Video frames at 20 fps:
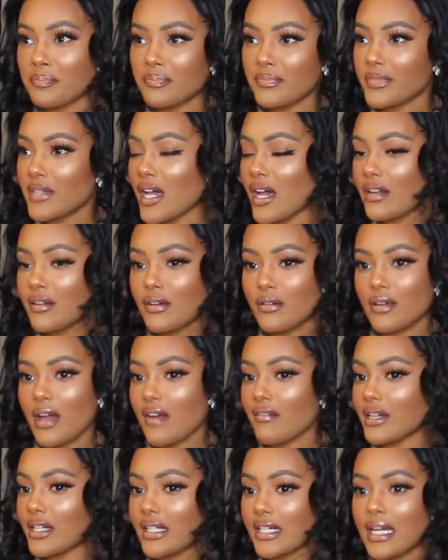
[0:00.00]
Yeah, no,
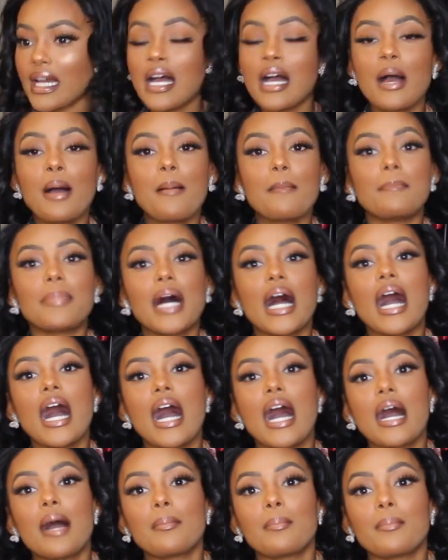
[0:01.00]
not really. But,
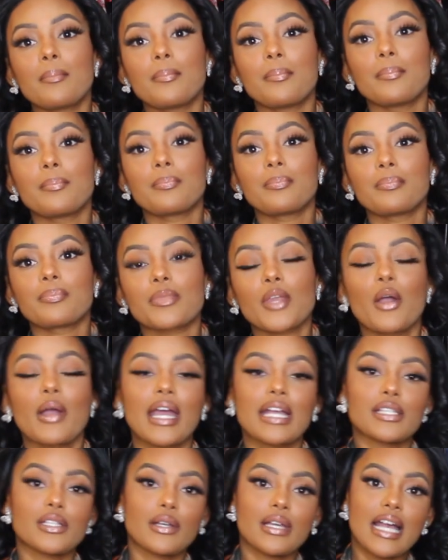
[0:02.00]
um,
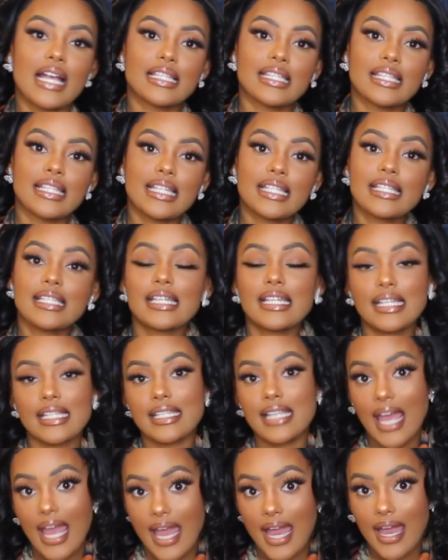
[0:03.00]
okay, so yes, this
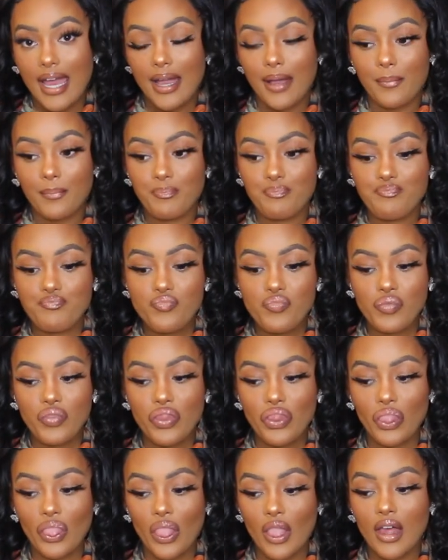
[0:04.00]
is a,
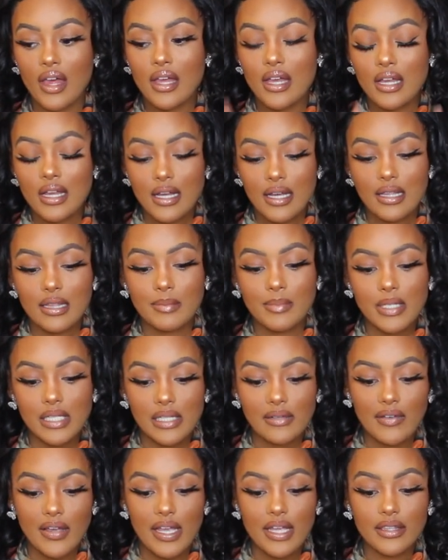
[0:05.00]
let me
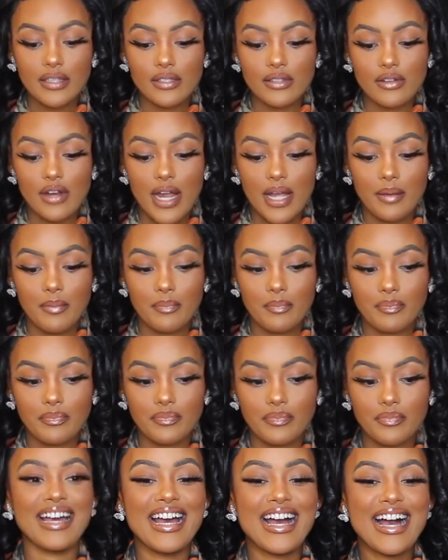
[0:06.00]
see if I can get this right.
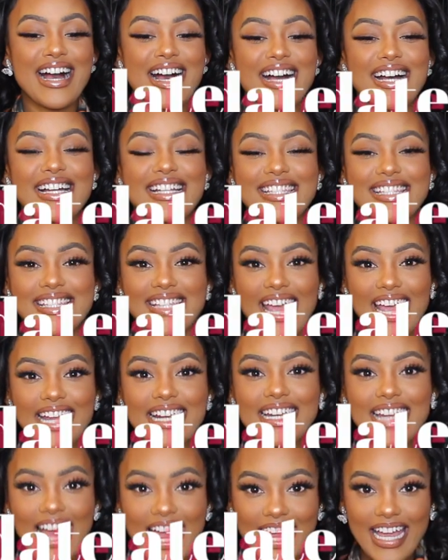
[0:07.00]
A
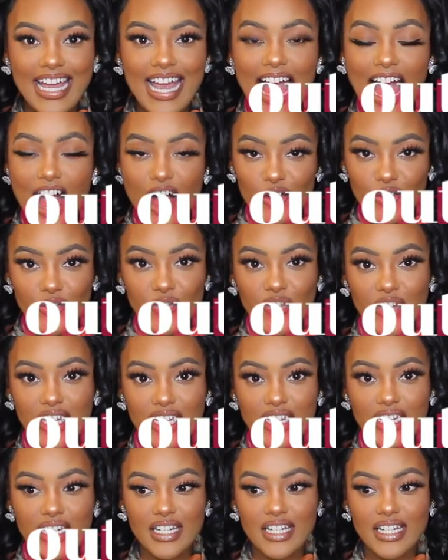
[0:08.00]
date night
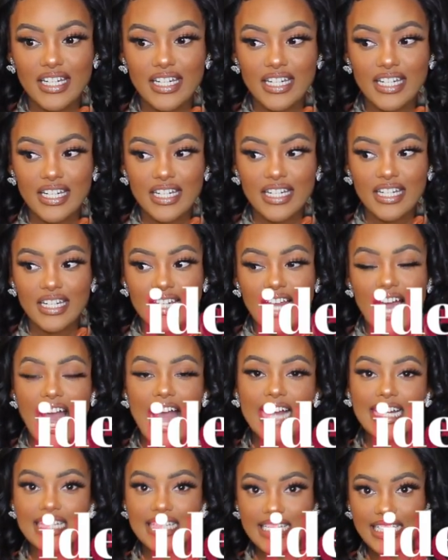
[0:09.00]
outfit
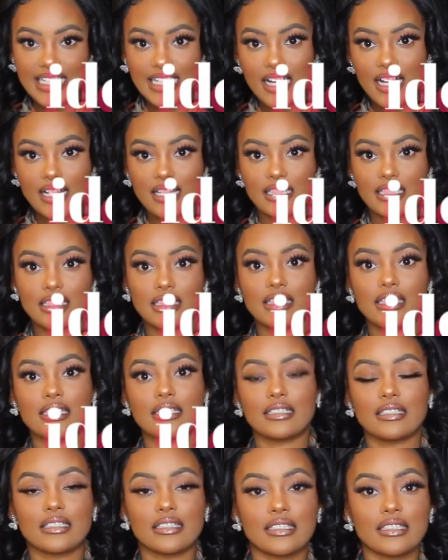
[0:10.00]
ideas
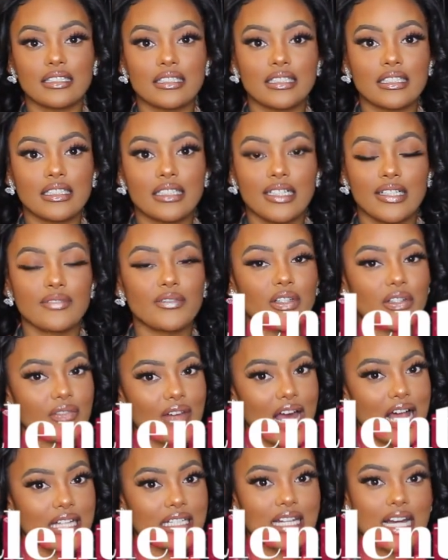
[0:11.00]
for
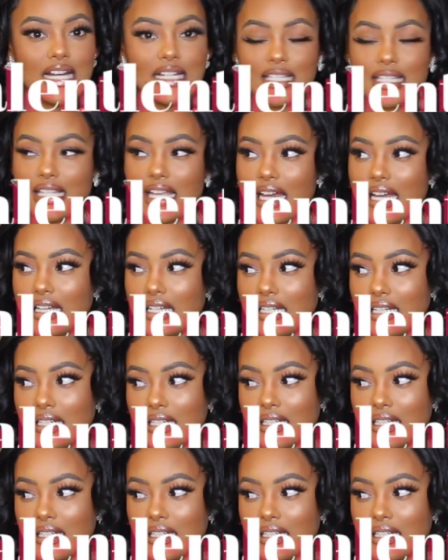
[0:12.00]
Valentine's Day.